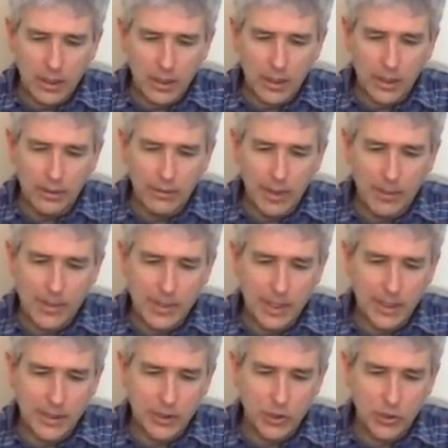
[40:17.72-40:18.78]
It
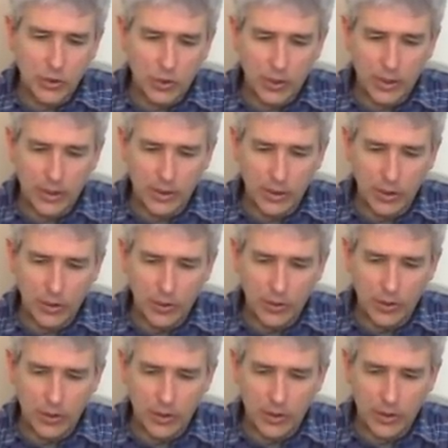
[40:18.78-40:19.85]
represents a shorted load,
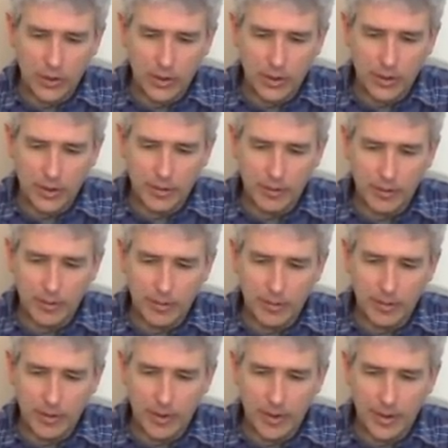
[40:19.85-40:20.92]

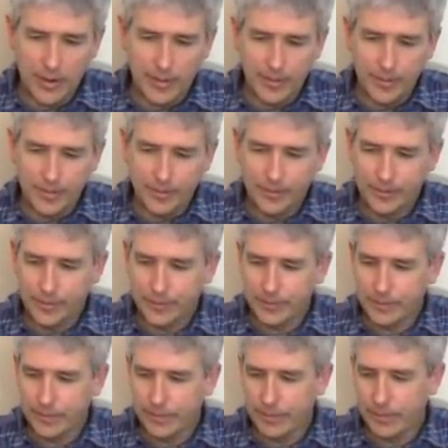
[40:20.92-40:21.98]

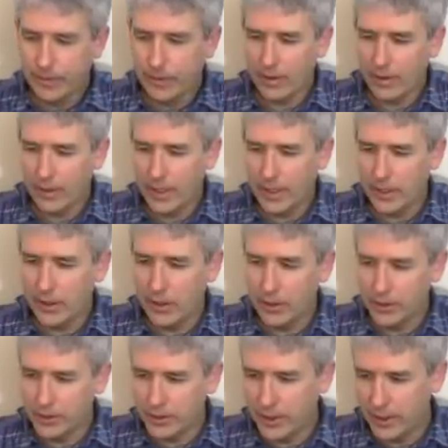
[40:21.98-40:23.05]
like an
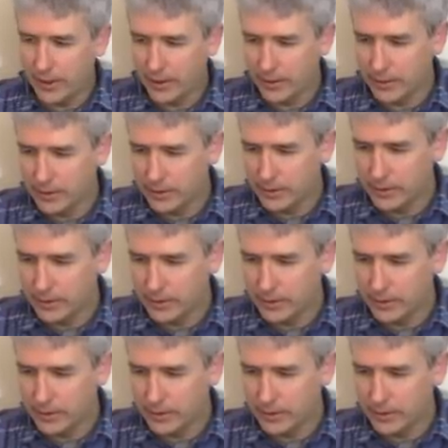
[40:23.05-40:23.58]
alternator.